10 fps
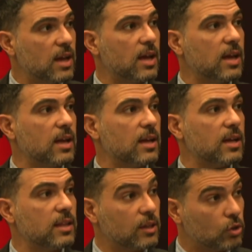
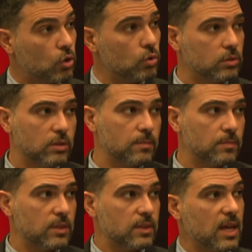the code
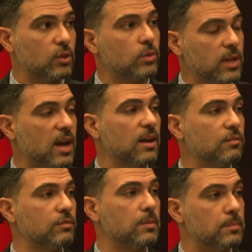that we
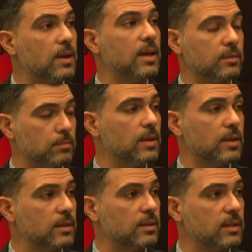have and
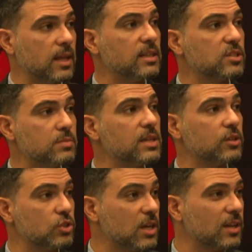that is
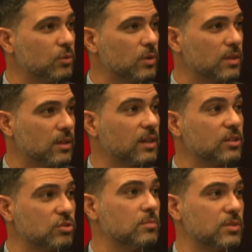being shared with
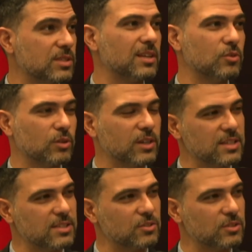customers and
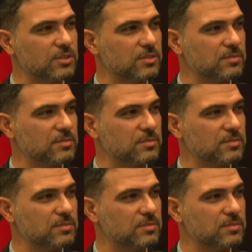organizations.